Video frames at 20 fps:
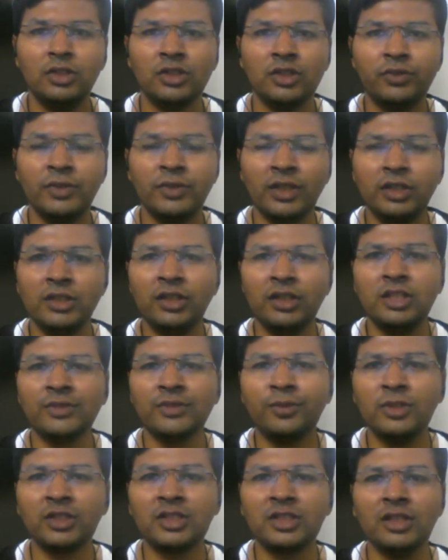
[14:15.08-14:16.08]
Whenever the
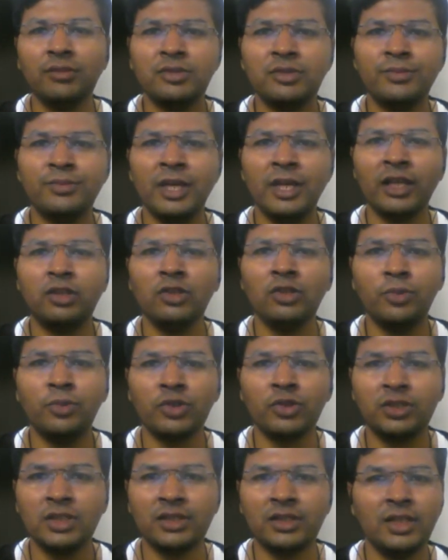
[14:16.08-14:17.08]
response comes back, you
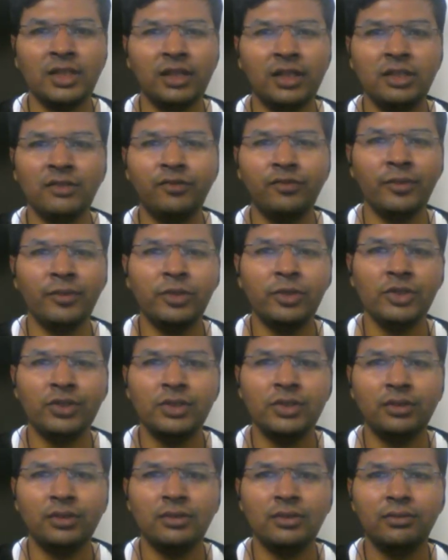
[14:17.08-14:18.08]
process that
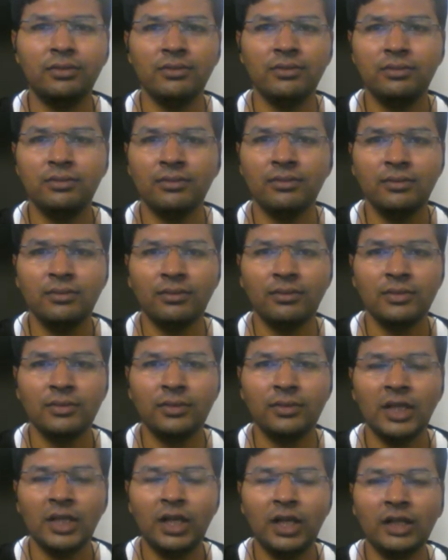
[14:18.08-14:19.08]
information.
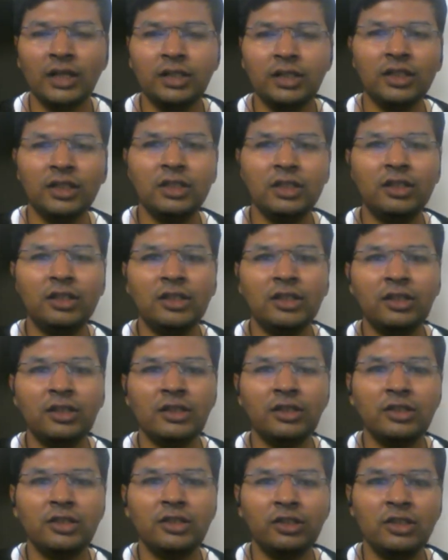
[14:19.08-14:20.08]

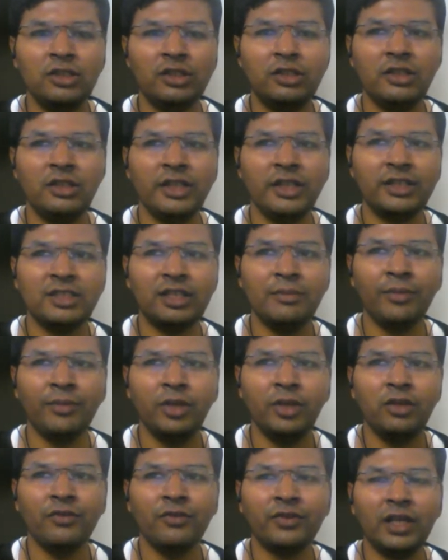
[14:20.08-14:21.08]
Another
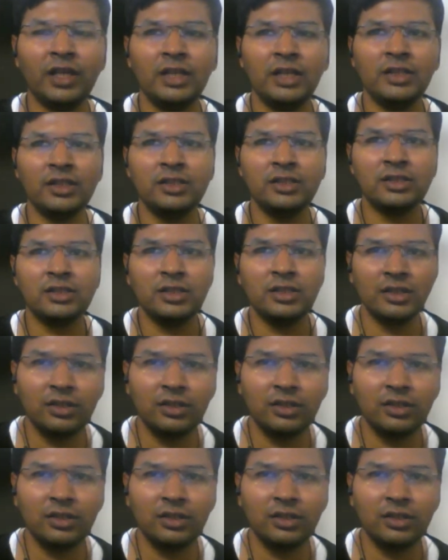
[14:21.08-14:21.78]
example of that is